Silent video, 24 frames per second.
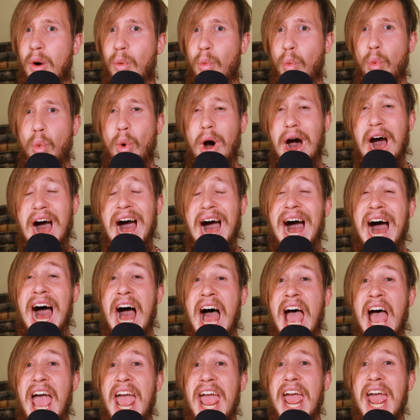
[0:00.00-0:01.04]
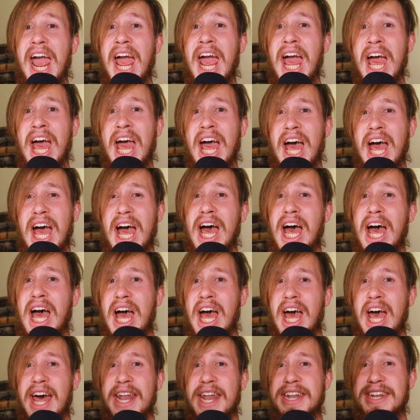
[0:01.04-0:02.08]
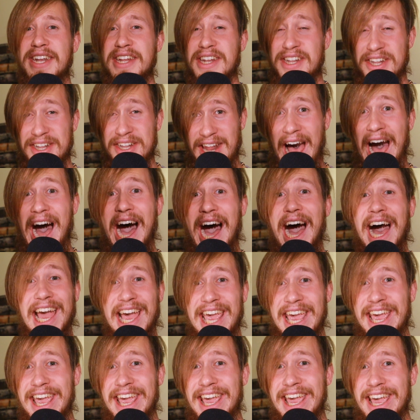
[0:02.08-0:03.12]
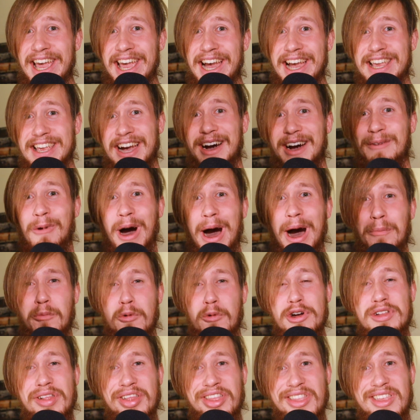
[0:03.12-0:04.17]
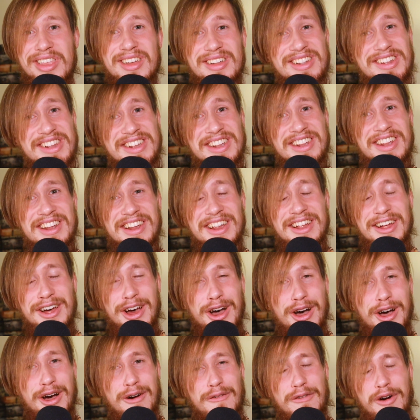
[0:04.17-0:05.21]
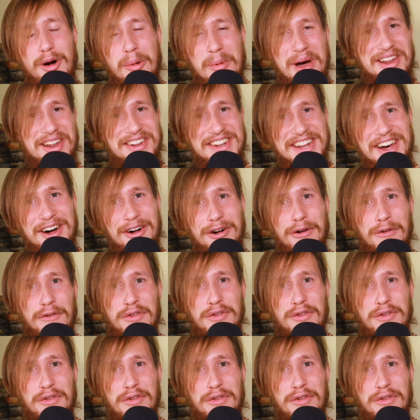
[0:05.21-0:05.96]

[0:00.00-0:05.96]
why didn't I come up with this for myself?